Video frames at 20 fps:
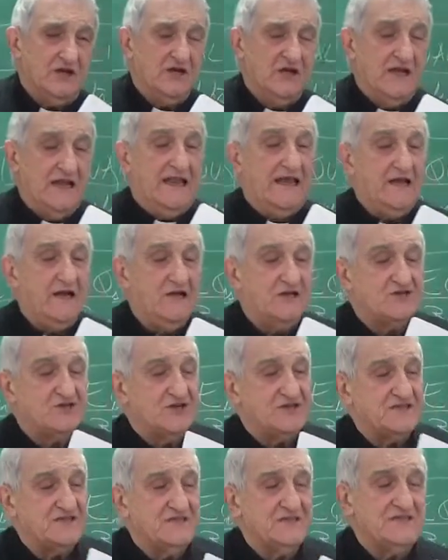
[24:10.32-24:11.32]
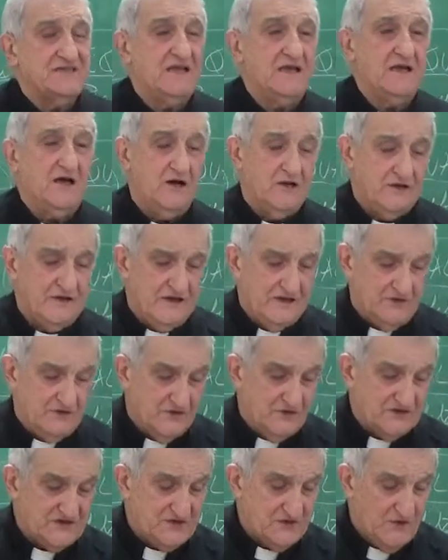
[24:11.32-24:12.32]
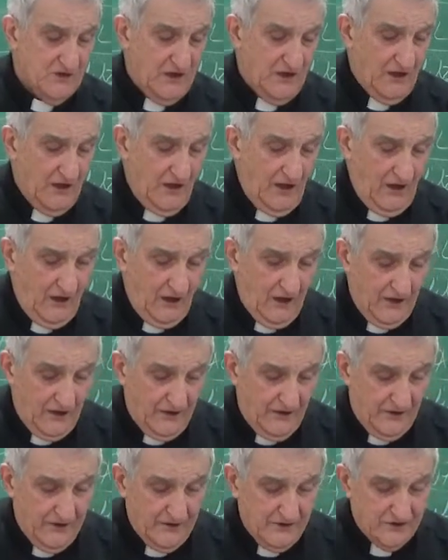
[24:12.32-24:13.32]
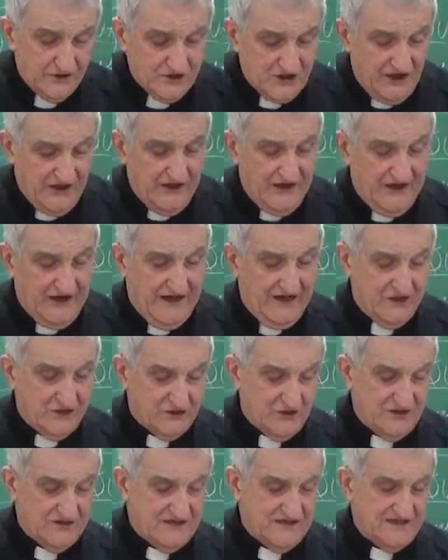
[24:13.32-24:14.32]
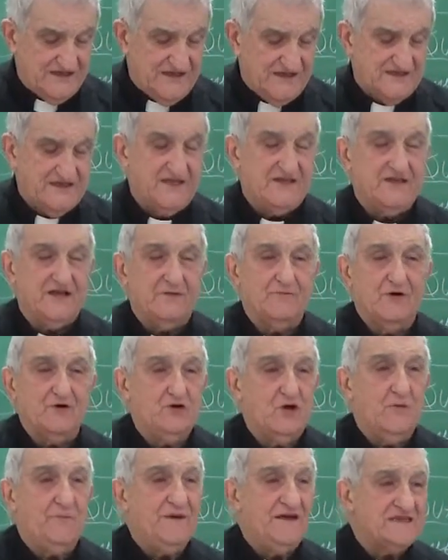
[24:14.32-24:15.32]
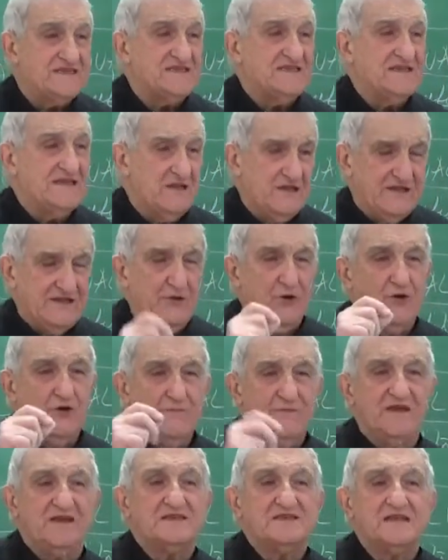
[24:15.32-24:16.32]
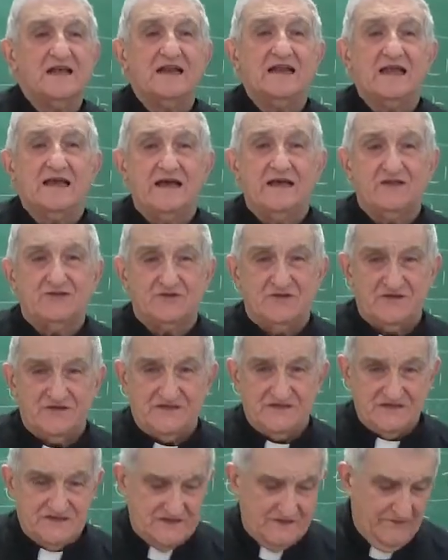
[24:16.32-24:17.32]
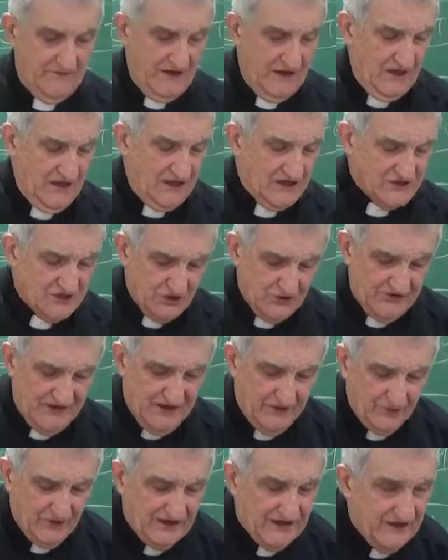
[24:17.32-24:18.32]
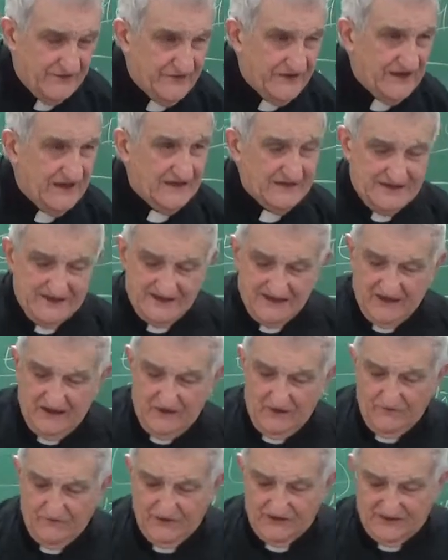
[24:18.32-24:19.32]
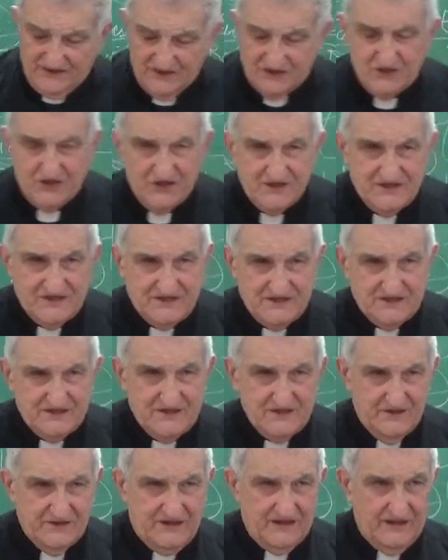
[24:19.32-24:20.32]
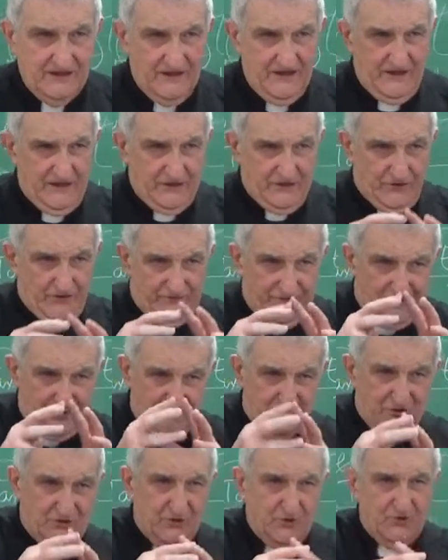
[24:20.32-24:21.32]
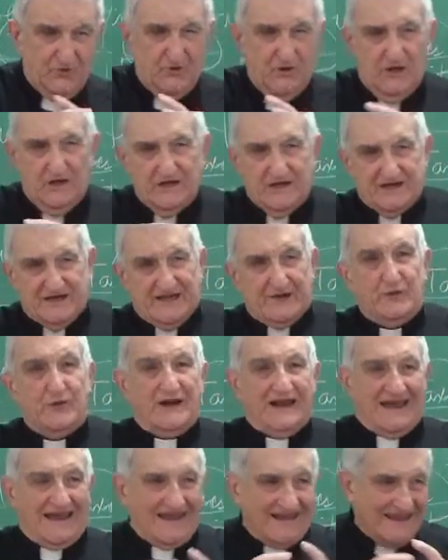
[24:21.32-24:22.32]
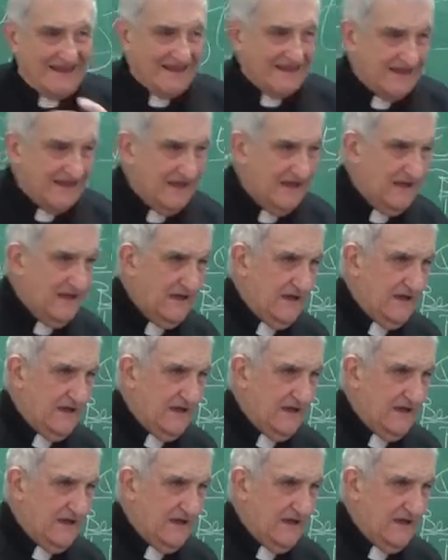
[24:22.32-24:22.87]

legal justice, they call that also general justice, etc. But the best term is legal justice. So now we have an idea of what is justice. Okay, the virtue regulating,